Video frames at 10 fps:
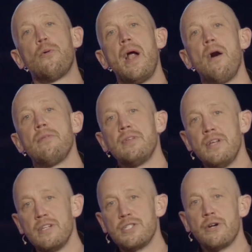around
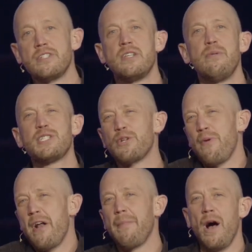Xerxes, he was
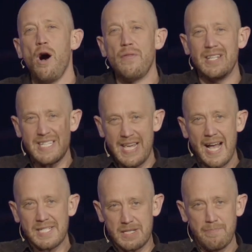surrounded by all these
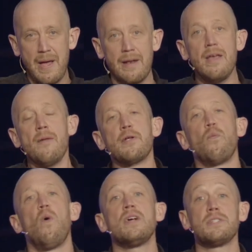yes men. There
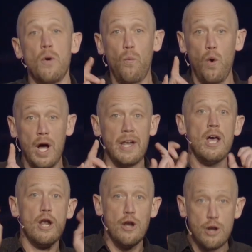was
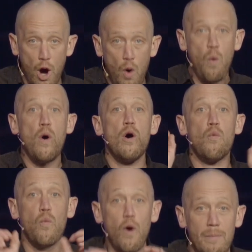no
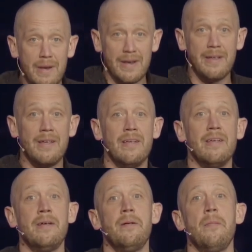woman
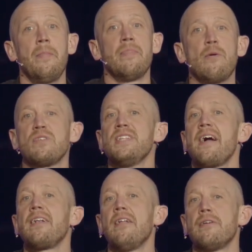that was not
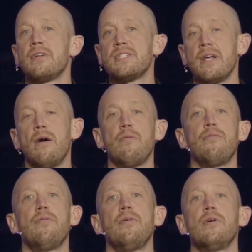going to let
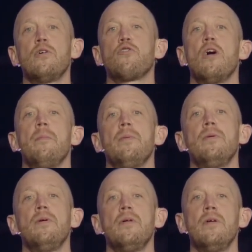herself
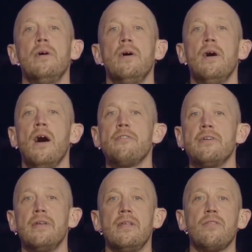crumble
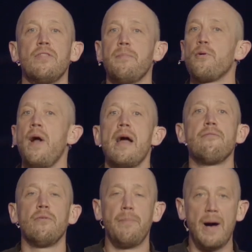underneath the
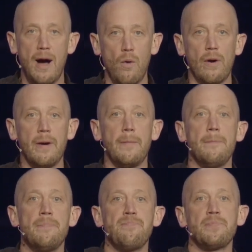prideful power
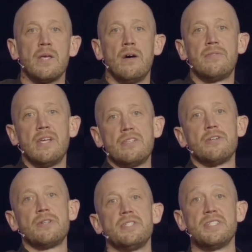of King
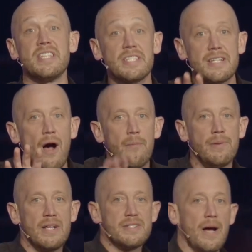Xerxes. This is how it
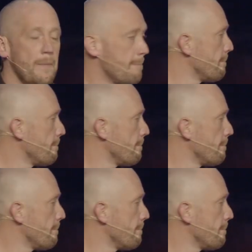plays out.